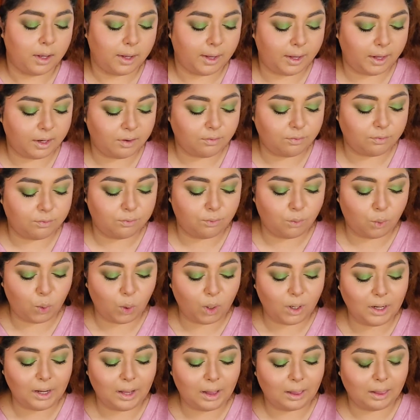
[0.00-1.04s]
And
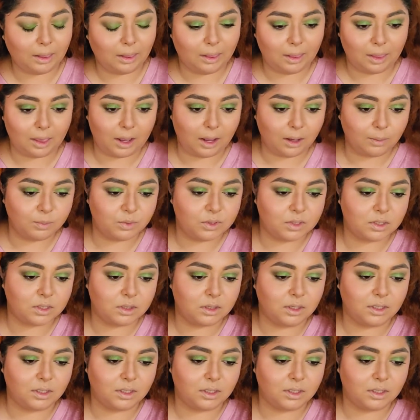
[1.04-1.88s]
for lips,